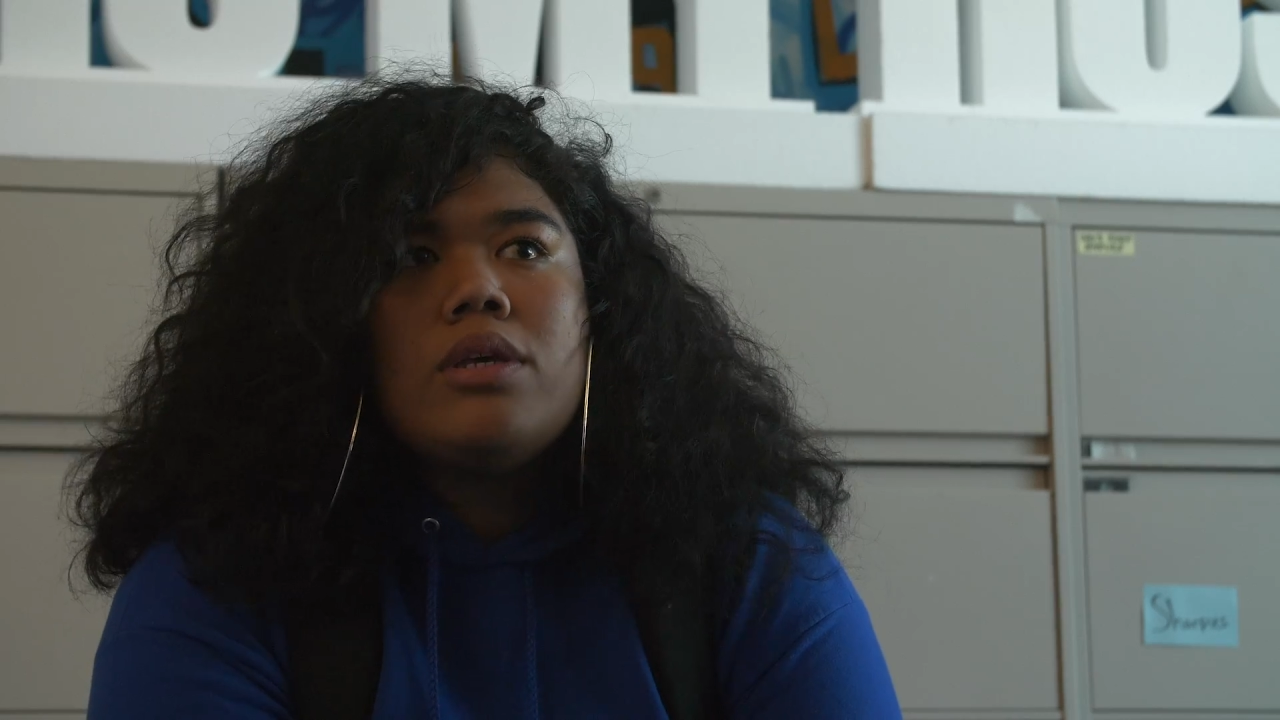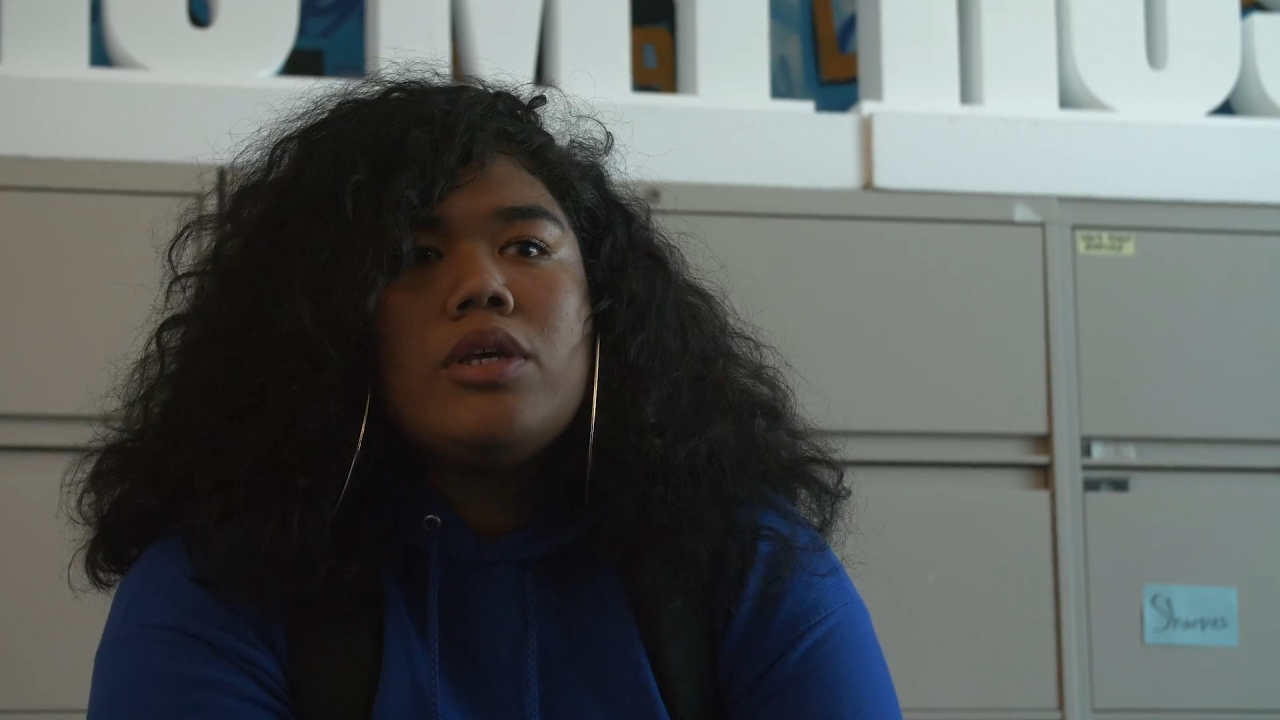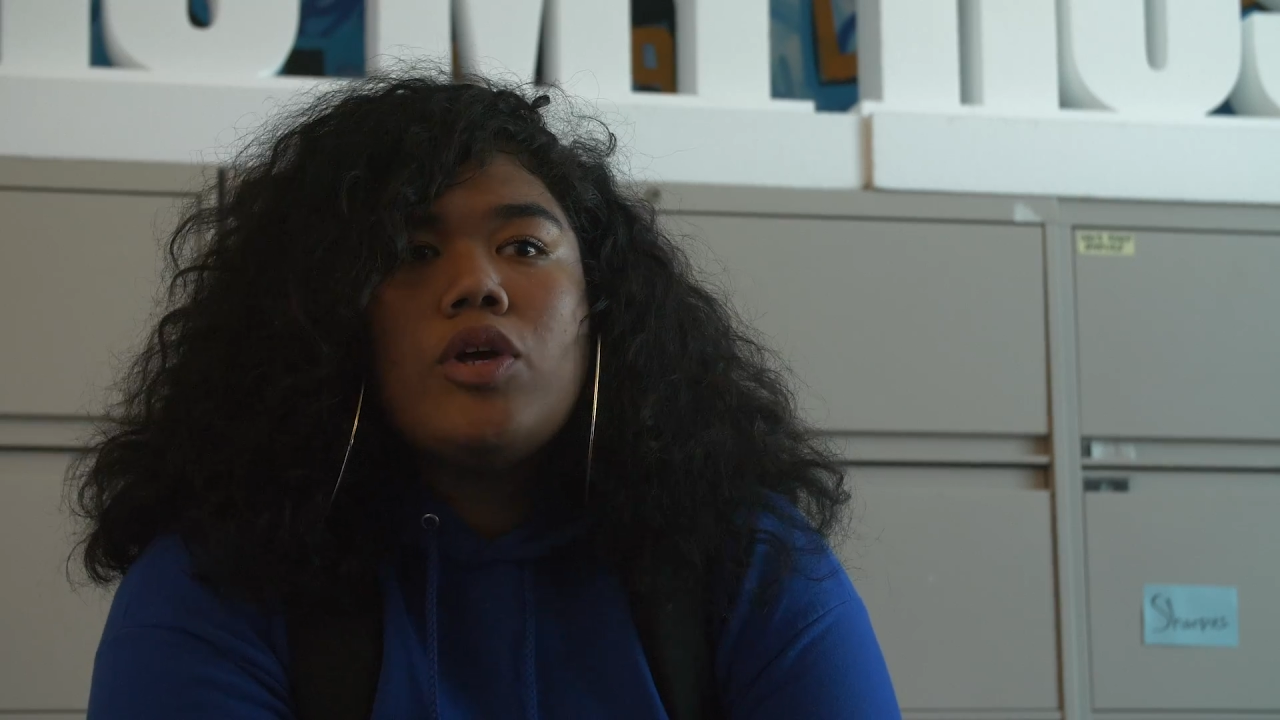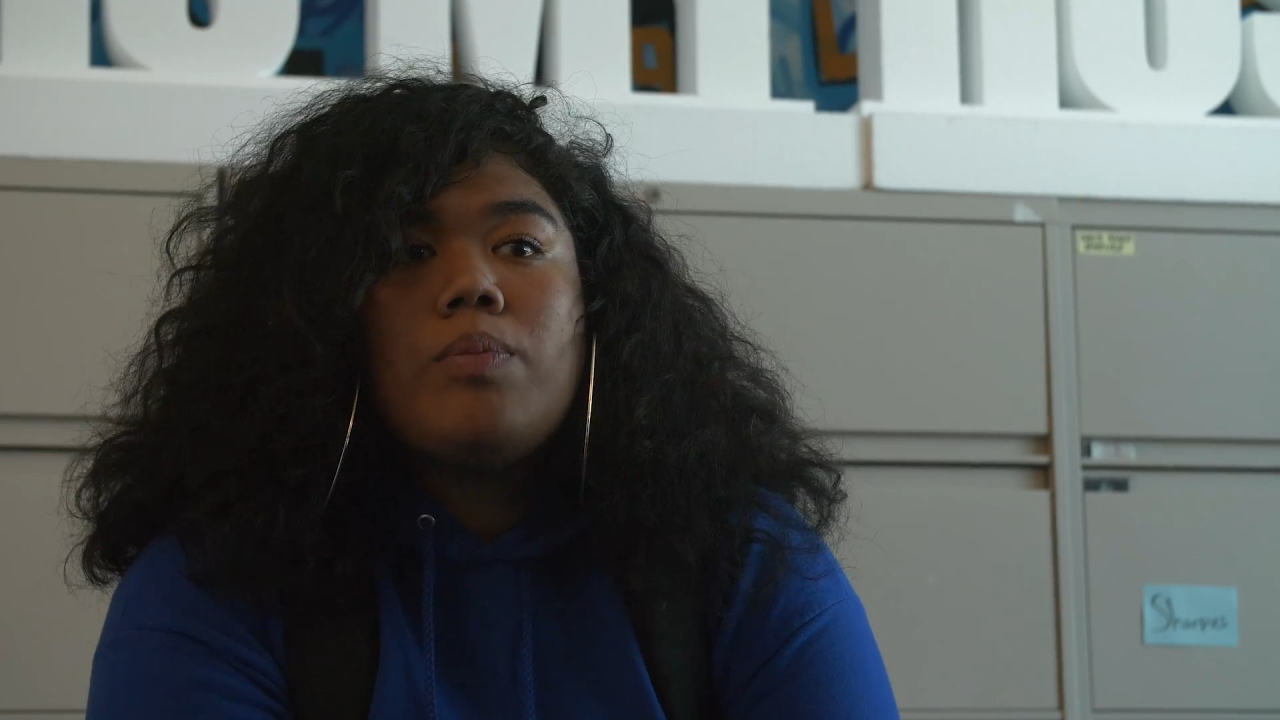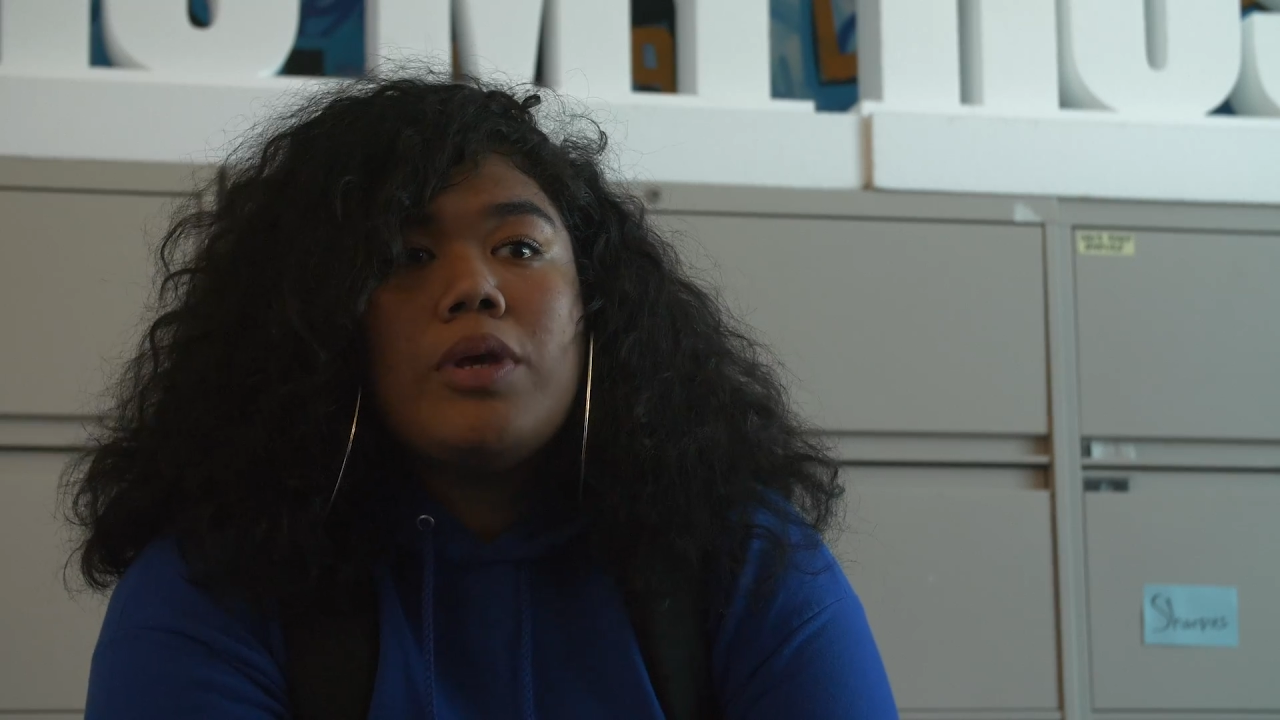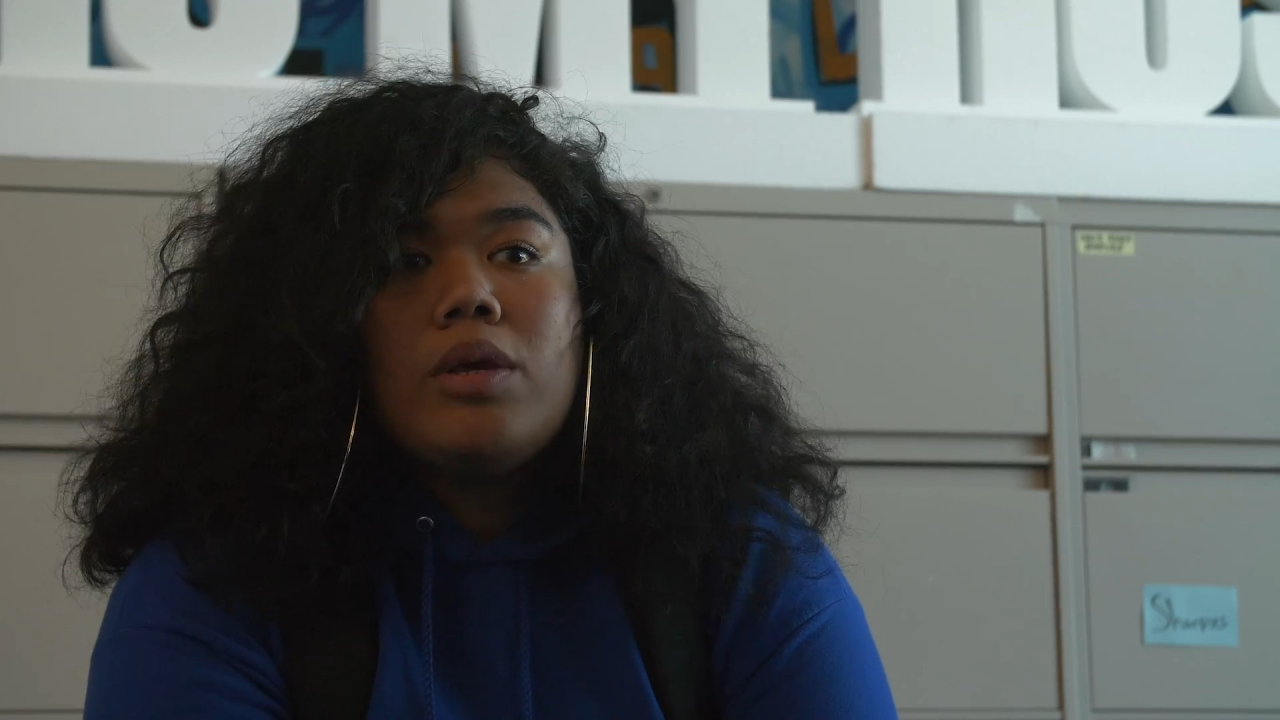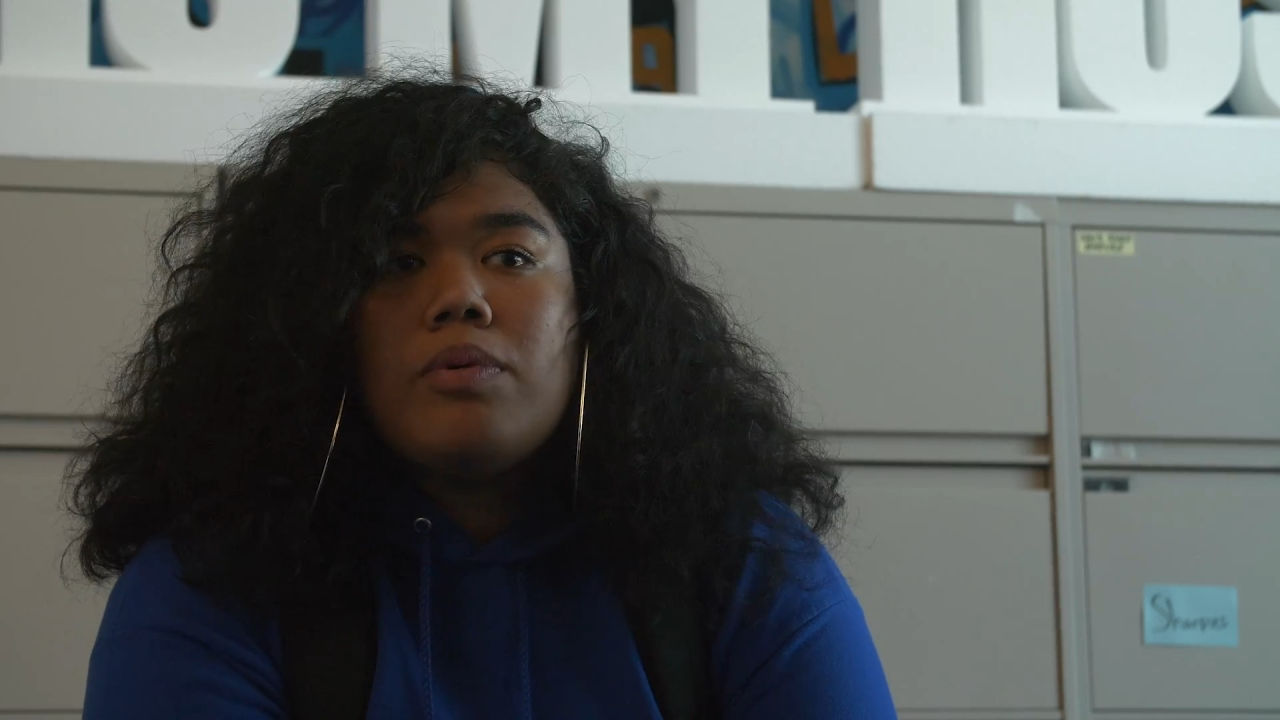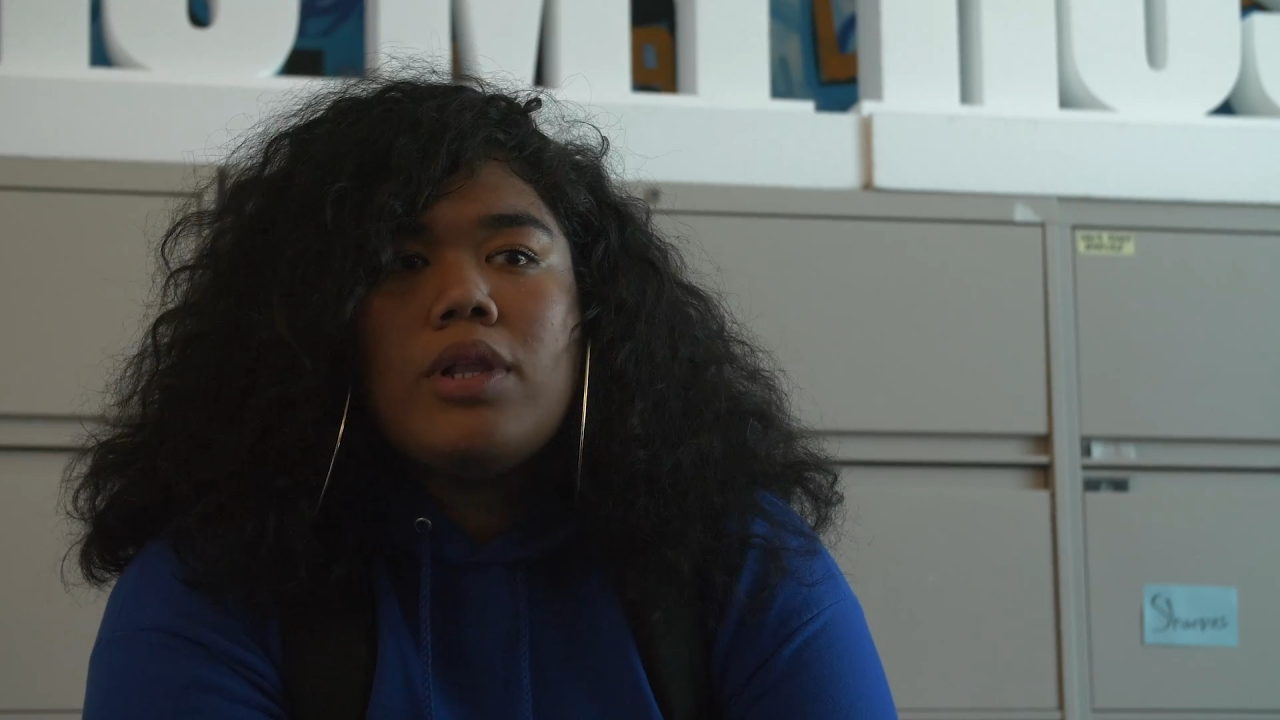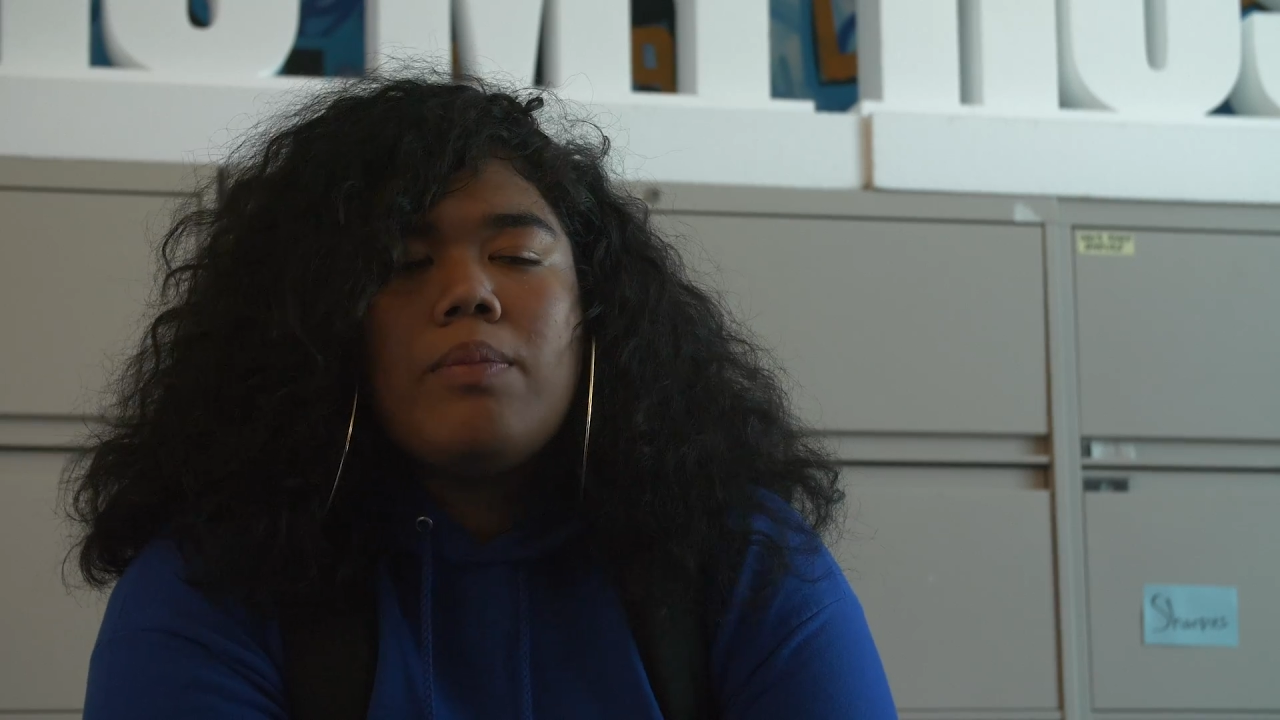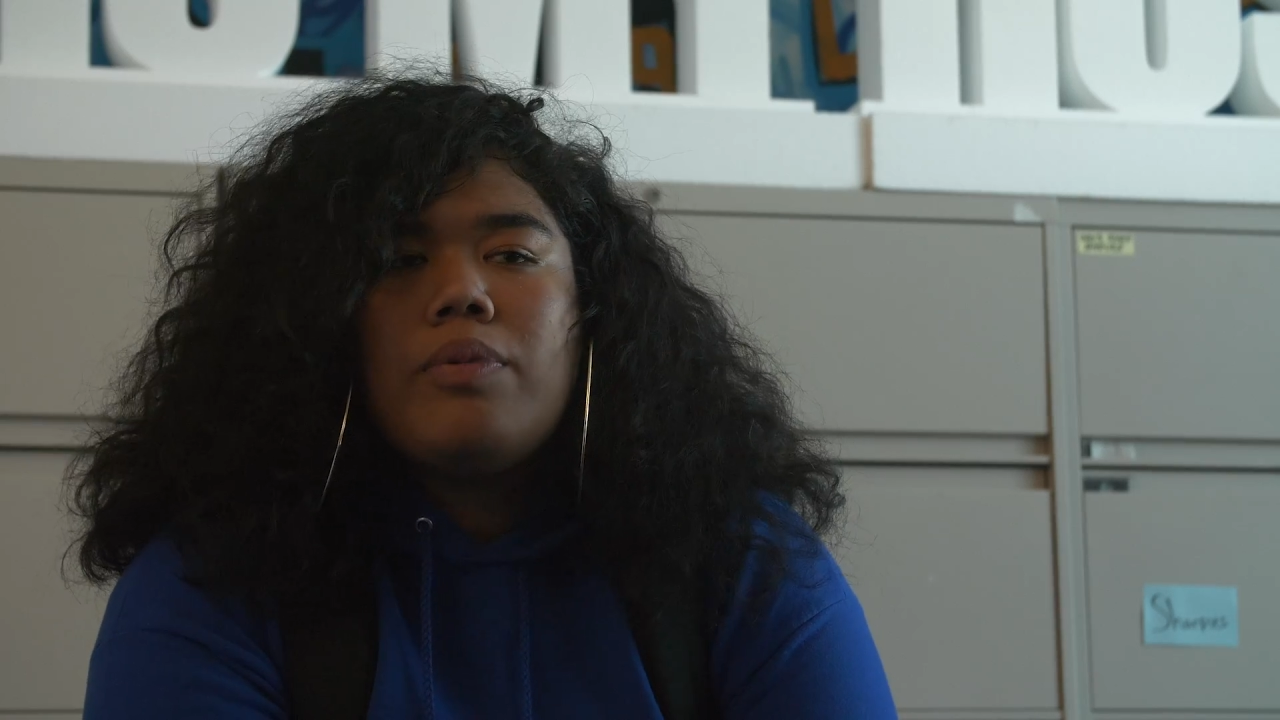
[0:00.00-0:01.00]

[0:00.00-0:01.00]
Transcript: your people, like,